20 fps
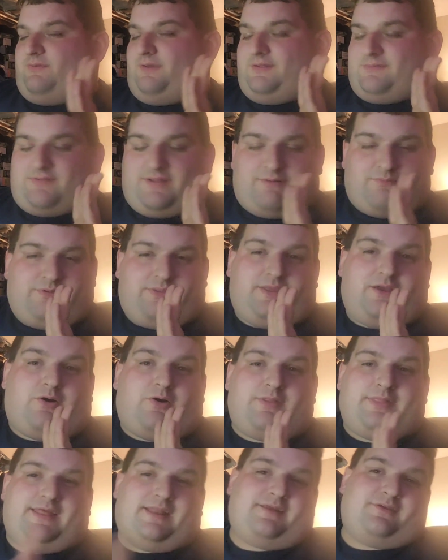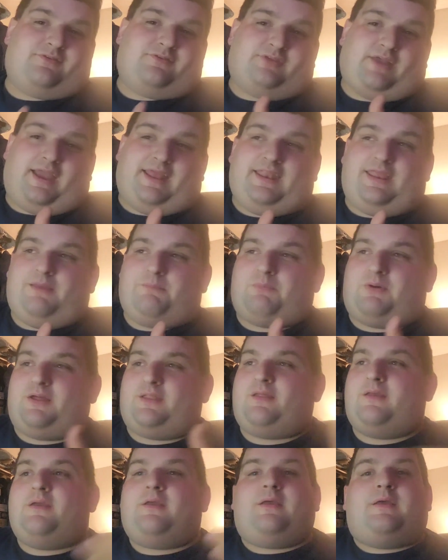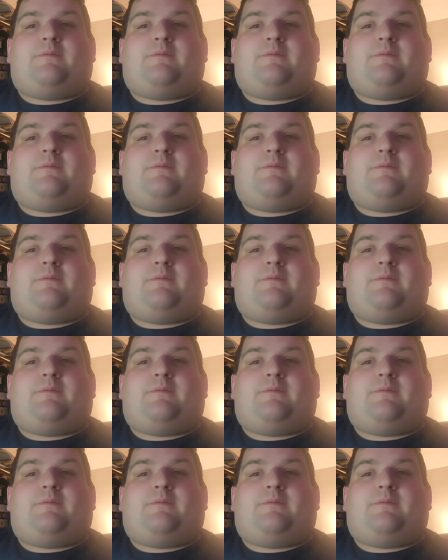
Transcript: It's not really all that exciting, but